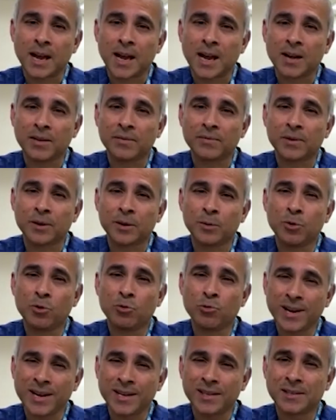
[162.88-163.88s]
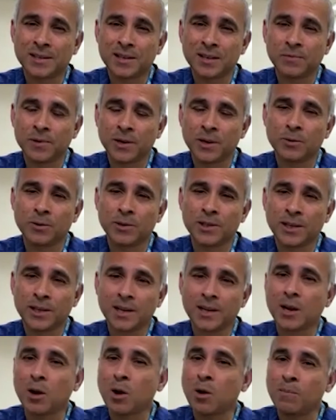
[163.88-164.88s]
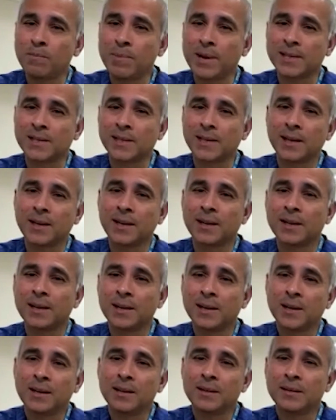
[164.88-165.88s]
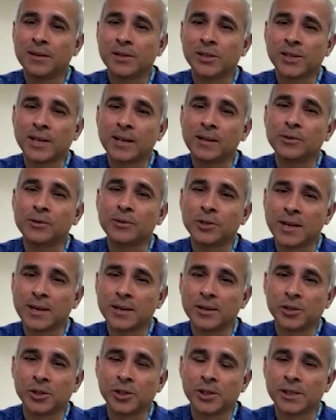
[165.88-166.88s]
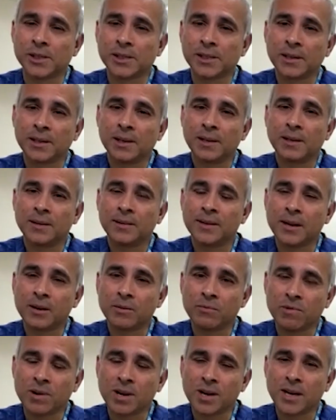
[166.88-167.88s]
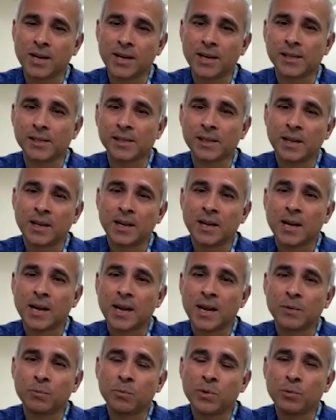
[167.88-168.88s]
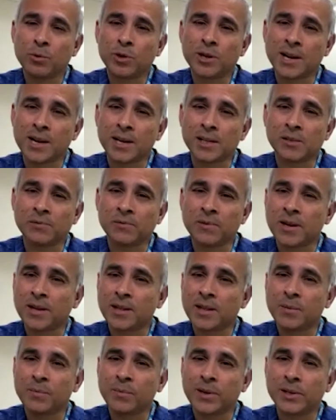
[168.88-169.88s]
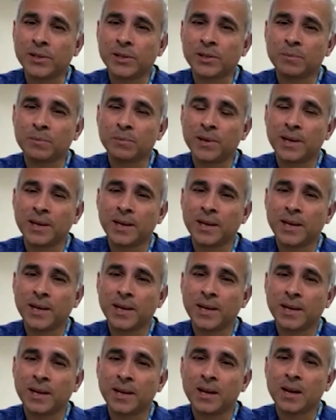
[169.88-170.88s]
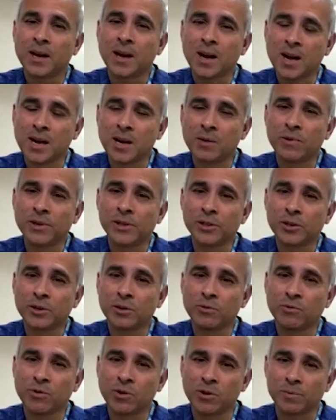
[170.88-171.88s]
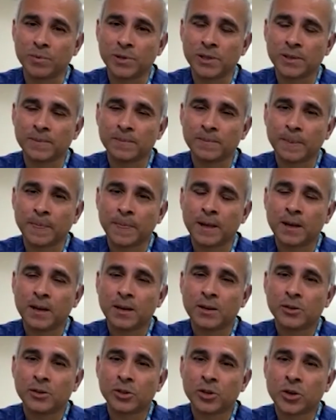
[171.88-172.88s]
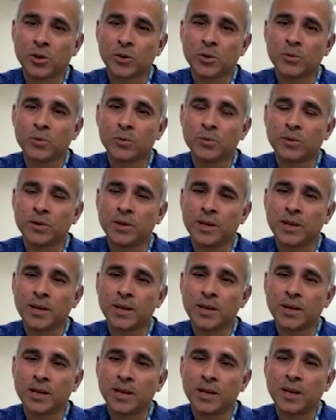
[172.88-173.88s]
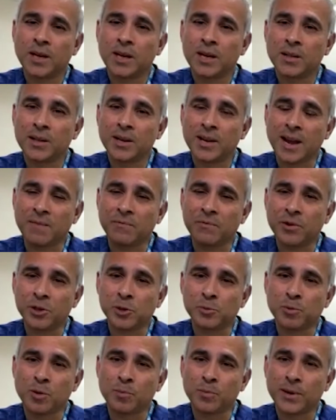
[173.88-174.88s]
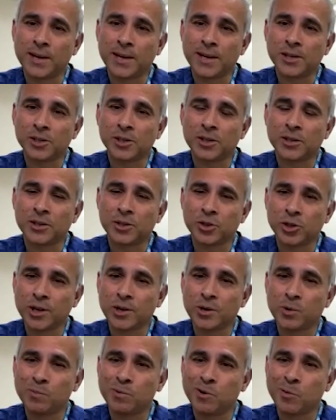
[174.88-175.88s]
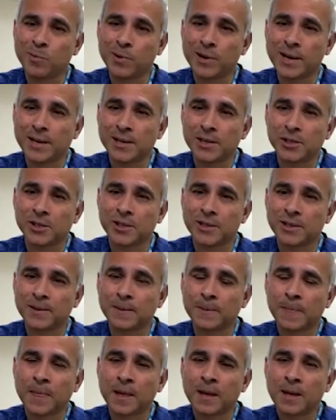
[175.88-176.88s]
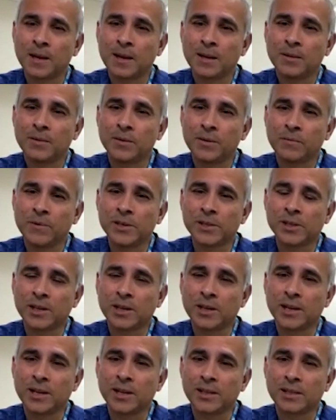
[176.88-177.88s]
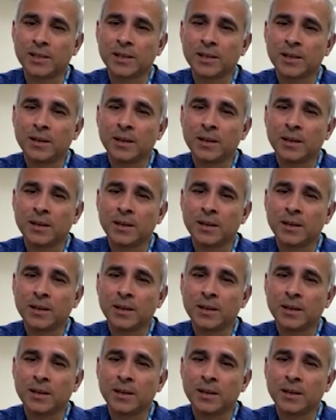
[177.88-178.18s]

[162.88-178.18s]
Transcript: have greater difficulty in combating the cell changes that arise, and we would classify them as being in high-risk groups. So in the average population, the general population, the risk is